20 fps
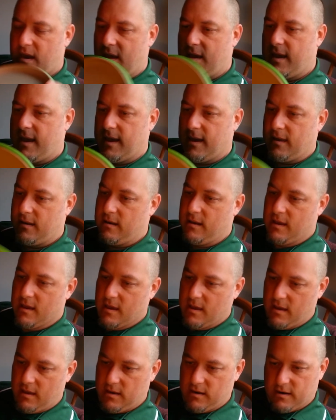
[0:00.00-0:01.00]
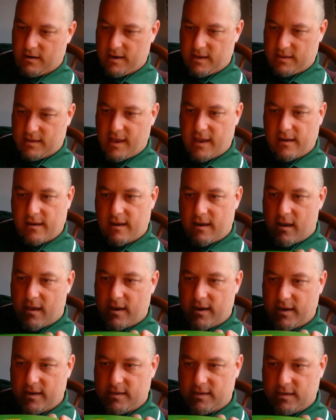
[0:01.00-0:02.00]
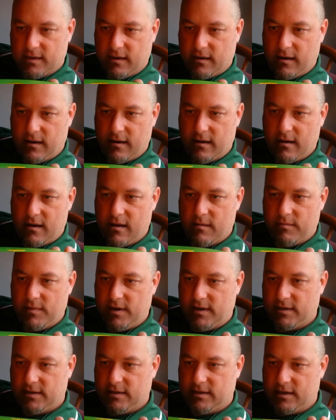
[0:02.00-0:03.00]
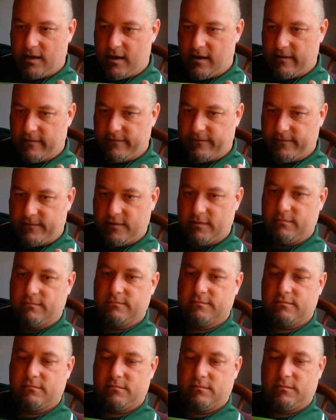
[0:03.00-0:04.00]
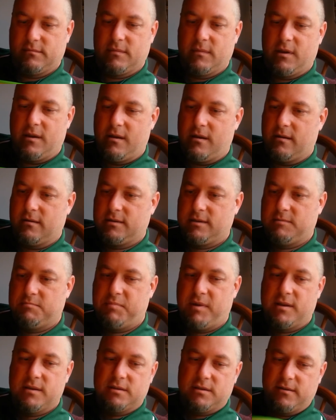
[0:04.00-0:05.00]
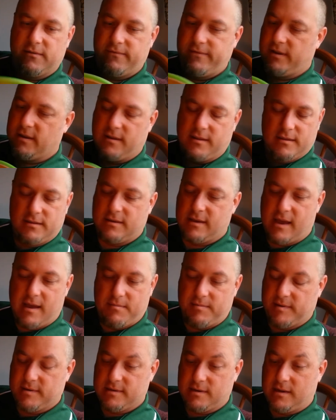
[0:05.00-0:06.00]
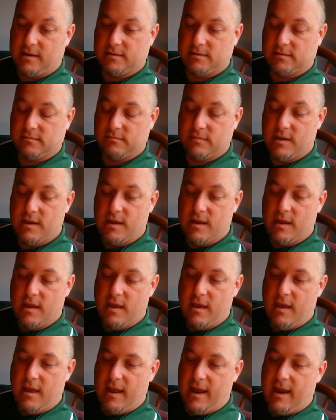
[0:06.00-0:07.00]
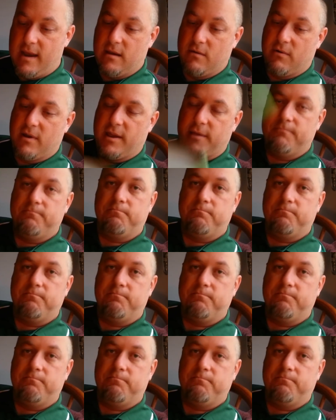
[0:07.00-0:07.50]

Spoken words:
And you get that nice, gummy, soft, spongy feel on the top. It's awesome. Anyway,